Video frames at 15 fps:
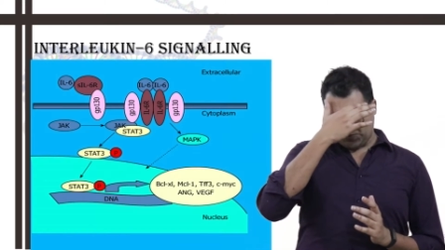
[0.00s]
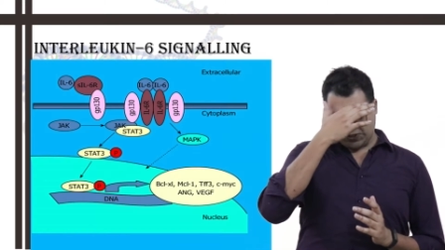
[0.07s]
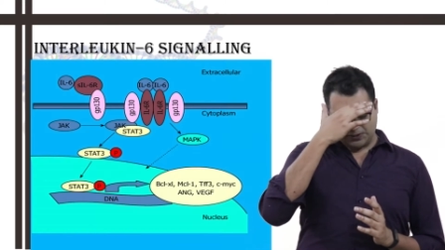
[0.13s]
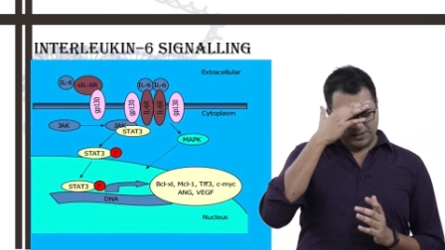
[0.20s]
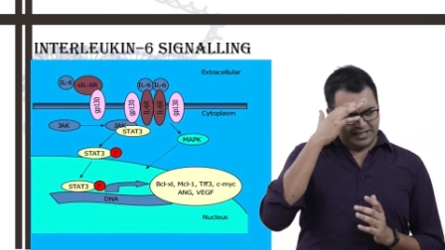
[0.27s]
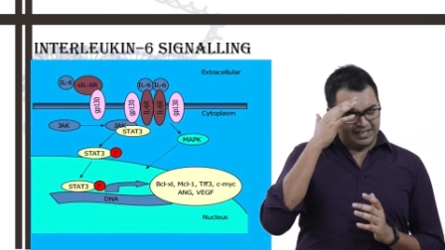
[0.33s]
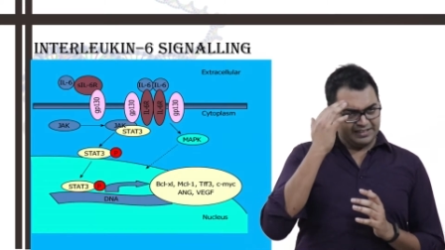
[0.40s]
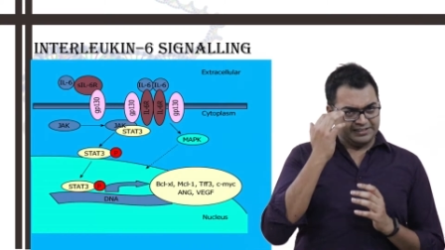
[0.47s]

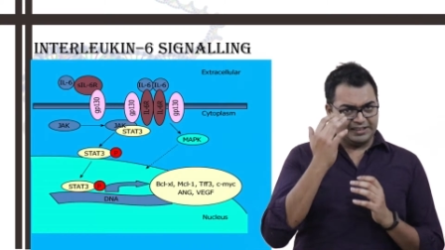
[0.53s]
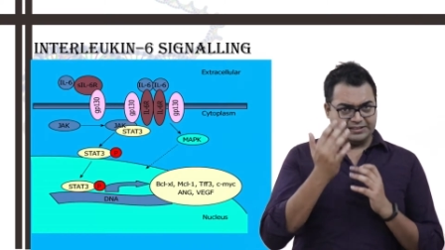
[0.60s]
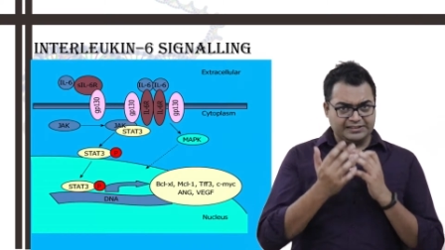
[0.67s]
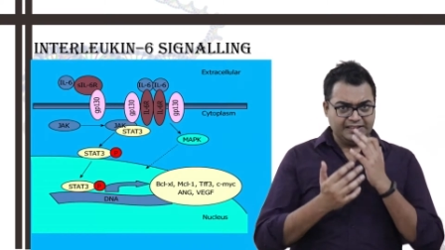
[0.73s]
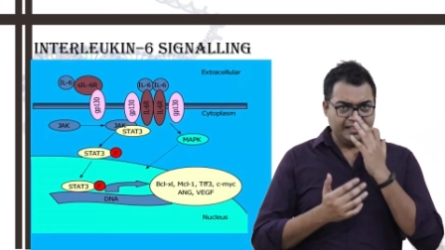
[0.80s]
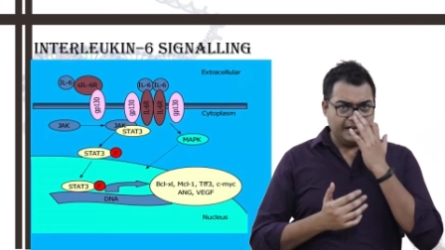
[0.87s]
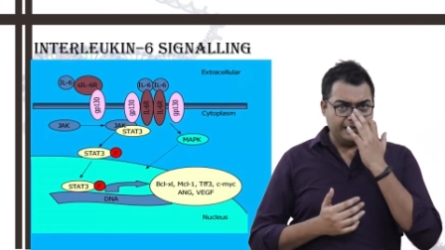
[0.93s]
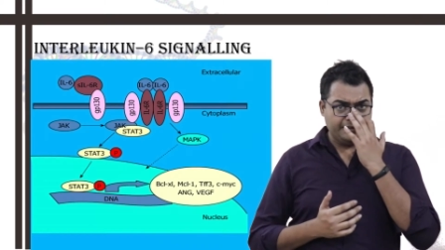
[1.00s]
So I'll just
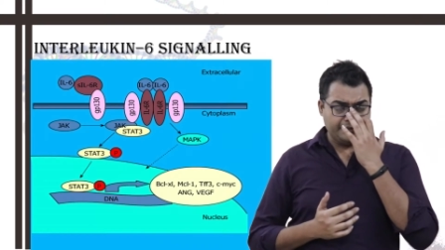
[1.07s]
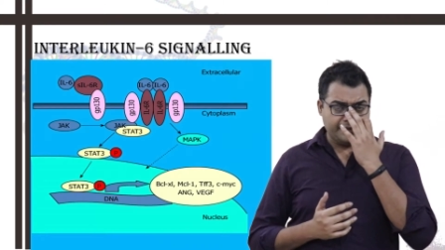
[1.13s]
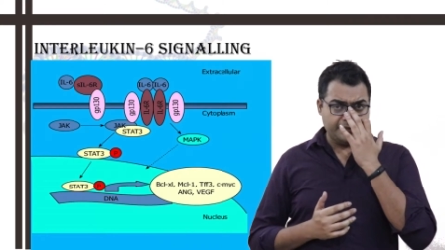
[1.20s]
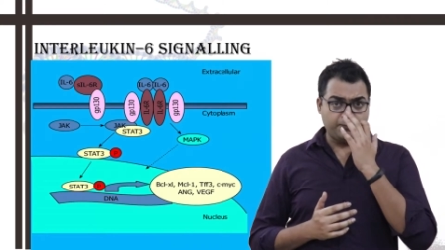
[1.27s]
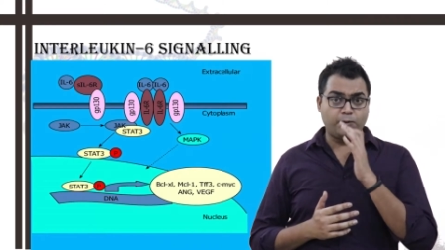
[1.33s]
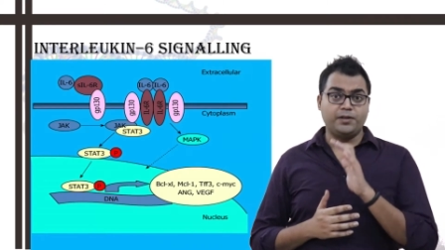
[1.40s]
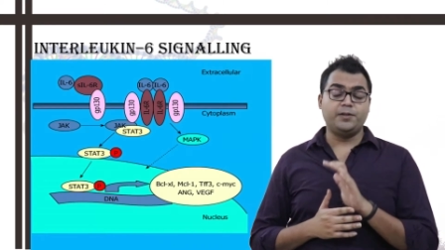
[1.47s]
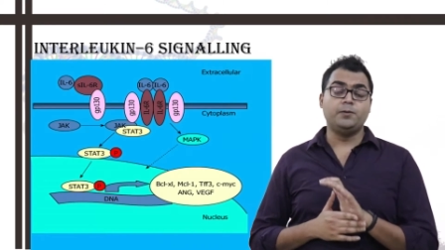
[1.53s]
reiterate
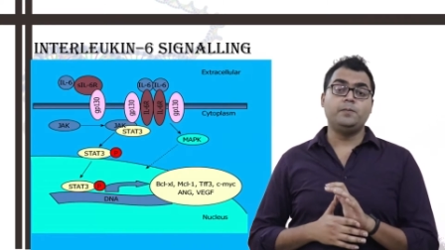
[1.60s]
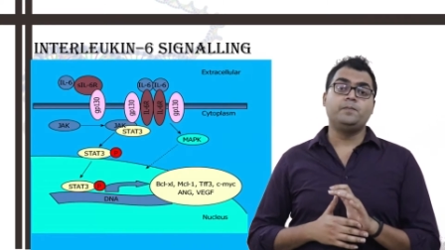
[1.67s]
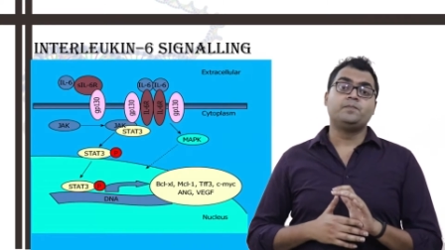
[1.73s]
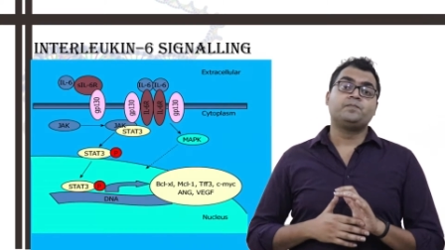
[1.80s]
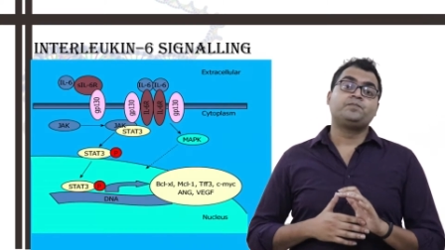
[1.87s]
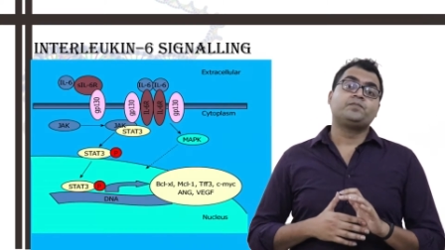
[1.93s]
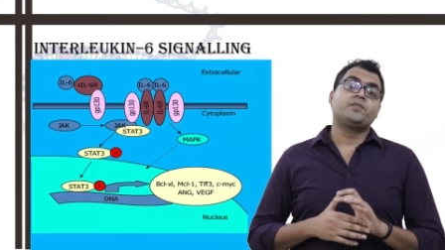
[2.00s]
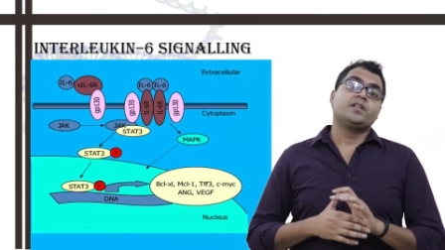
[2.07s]
for you
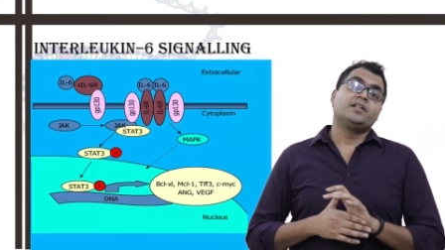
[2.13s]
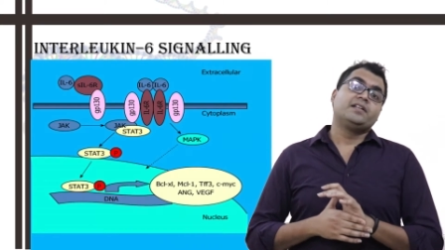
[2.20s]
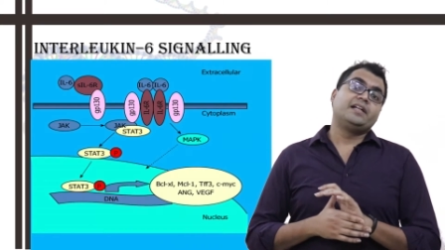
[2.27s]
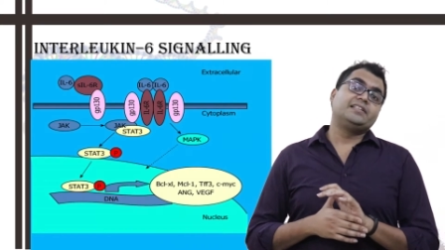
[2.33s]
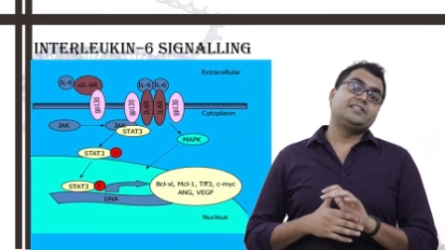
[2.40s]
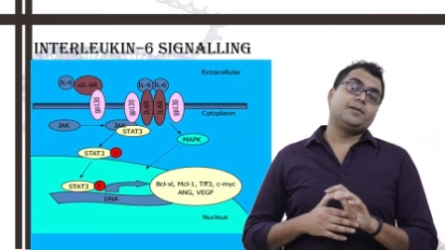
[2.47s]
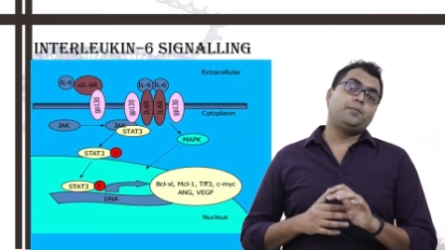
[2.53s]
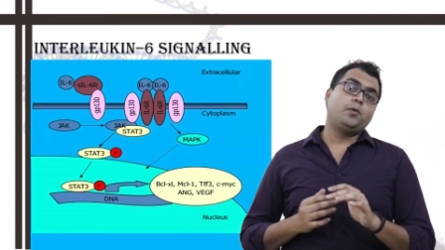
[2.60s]

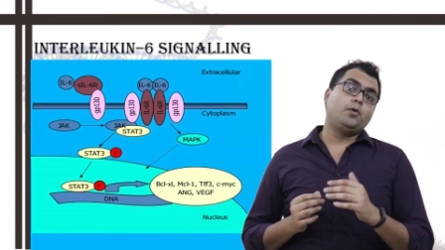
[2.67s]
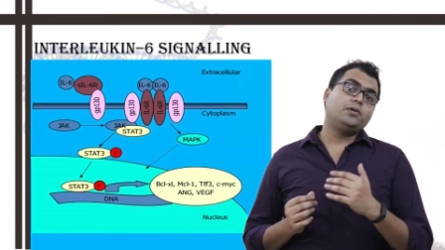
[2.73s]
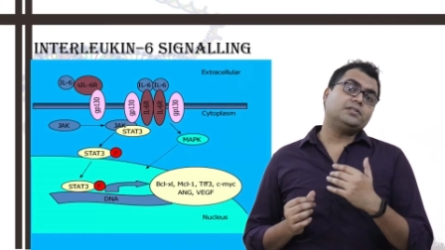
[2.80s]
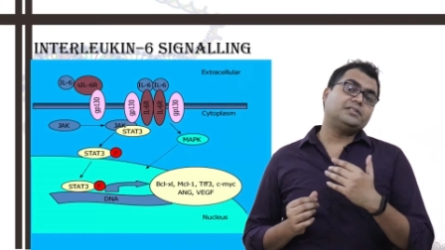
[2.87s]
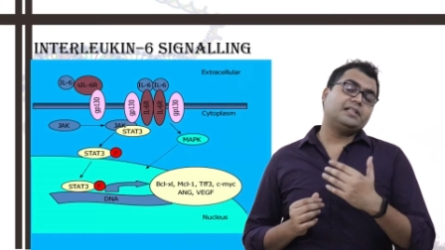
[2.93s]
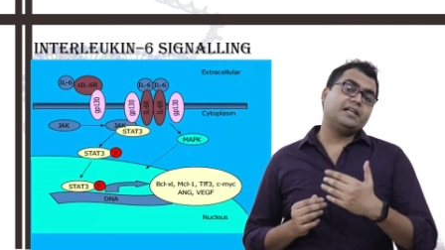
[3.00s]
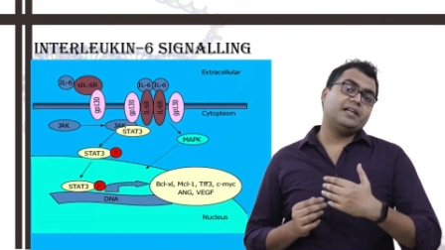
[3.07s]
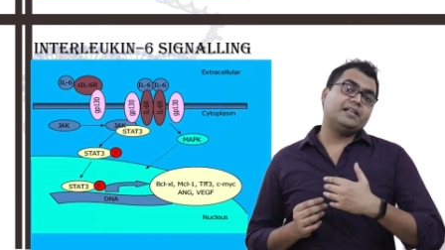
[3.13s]
that
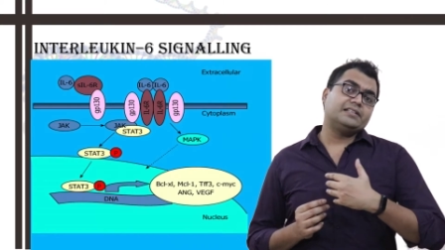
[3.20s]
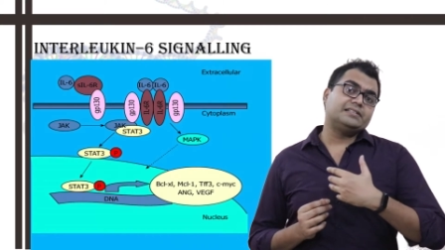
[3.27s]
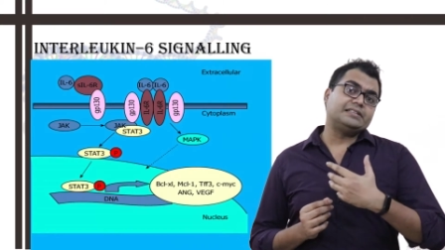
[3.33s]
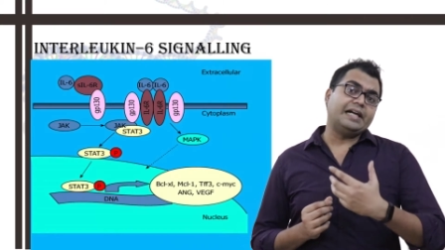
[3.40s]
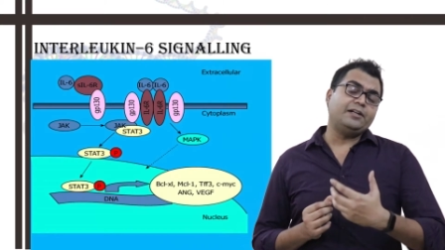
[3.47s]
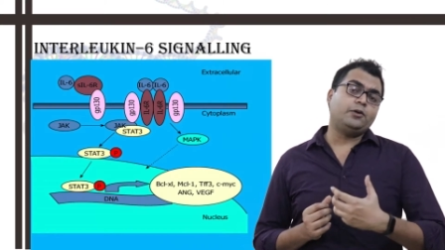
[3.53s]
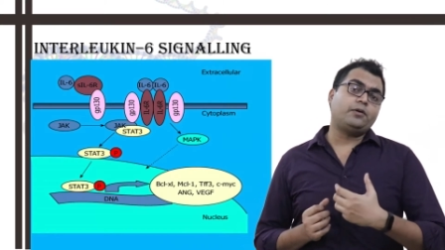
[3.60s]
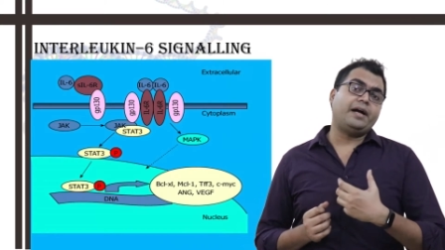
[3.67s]
suppose
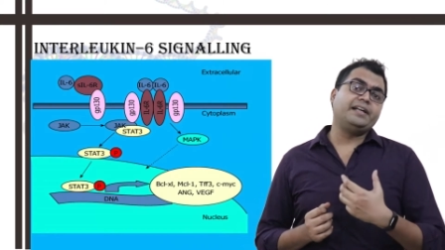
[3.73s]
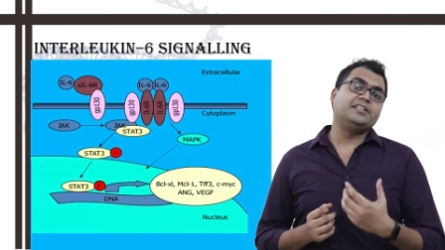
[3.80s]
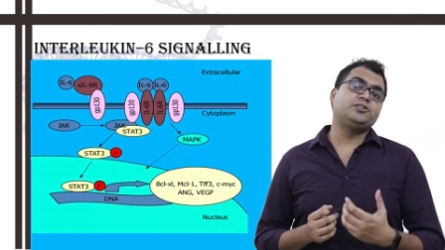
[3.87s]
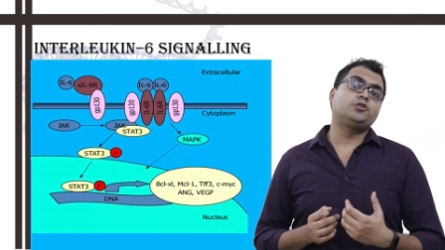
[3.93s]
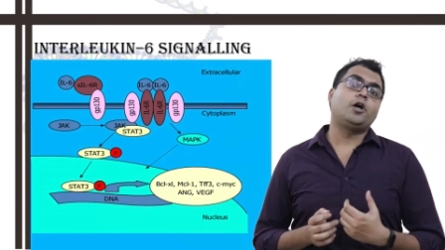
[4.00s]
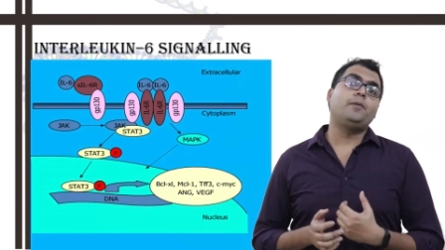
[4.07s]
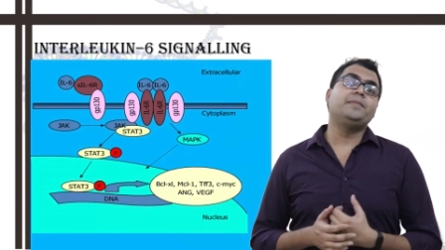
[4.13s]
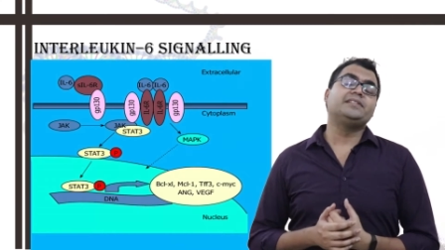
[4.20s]
cytokine
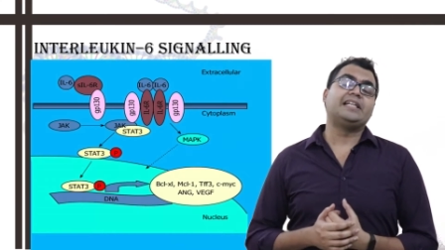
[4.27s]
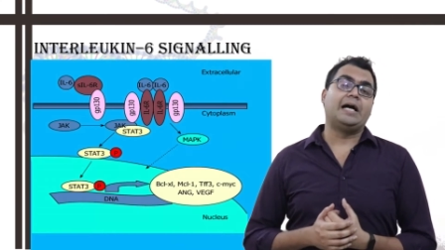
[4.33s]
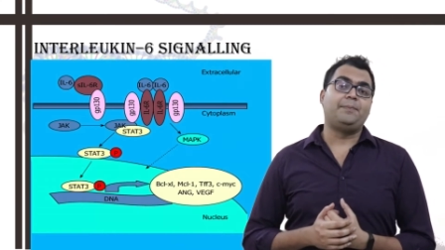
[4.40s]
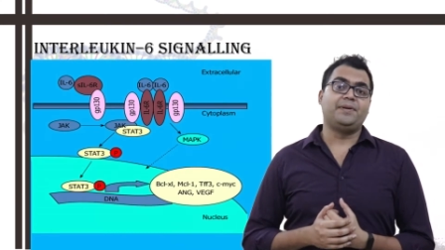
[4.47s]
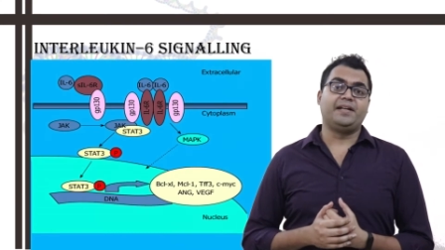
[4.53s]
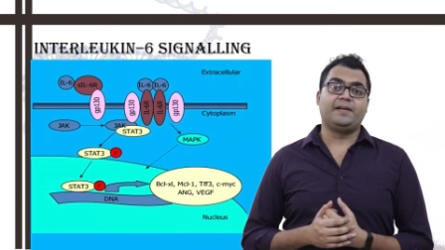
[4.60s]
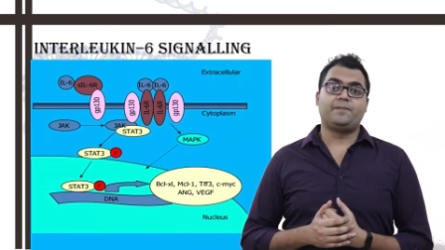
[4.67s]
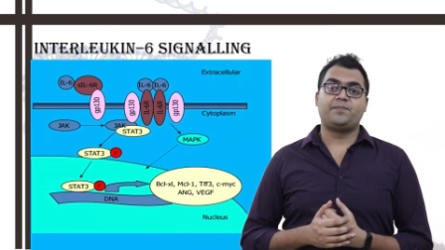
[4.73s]
storm is
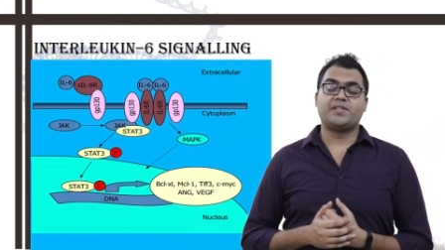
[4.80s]
happening.